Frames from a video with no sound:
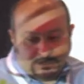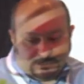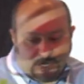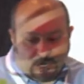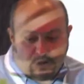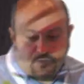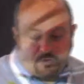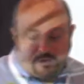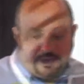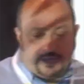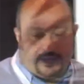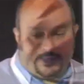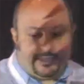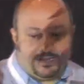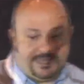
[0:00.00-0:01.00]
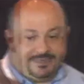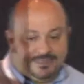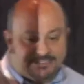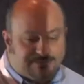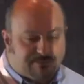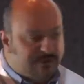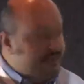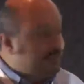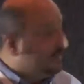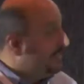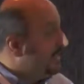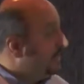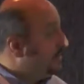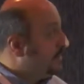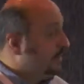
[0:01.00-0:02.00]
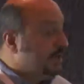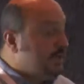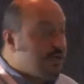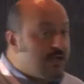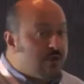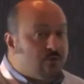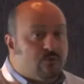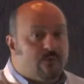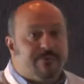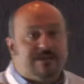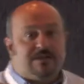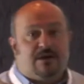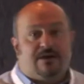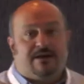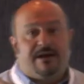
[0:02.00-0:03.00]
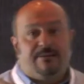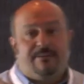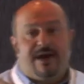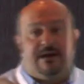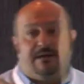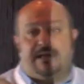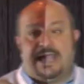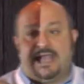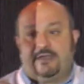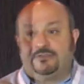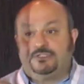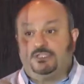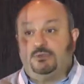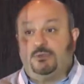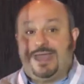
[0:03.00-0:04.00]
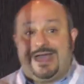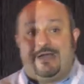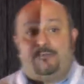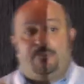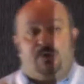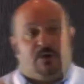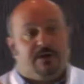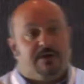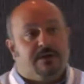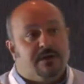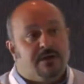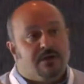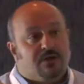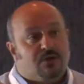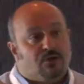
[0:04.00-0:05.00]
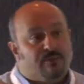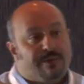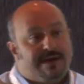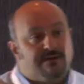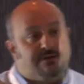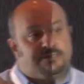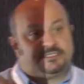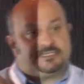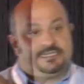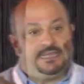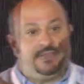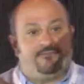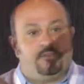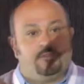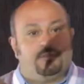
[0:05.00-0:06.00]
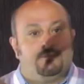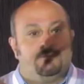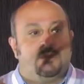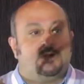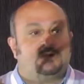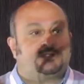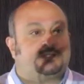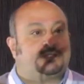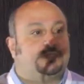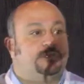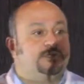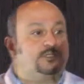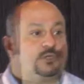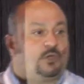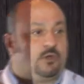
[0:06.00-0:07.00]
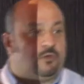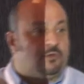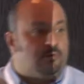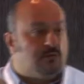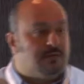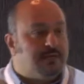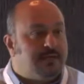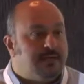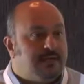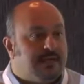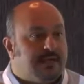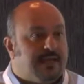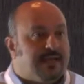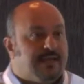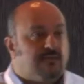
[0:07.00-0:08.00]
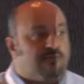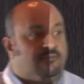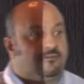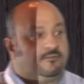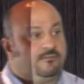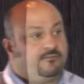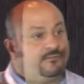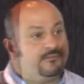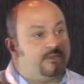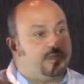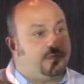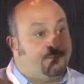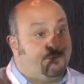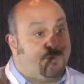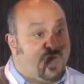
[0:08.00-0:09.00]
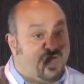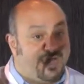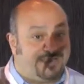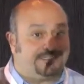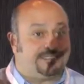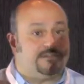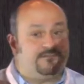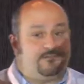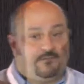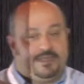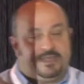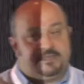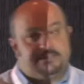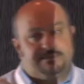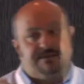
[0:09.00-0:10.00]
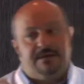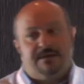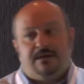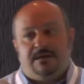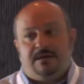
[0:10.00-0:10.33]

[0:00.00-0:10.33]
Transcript: So in this presentation, we'll be talking about how to output your renders to give you the most control in the composite phase,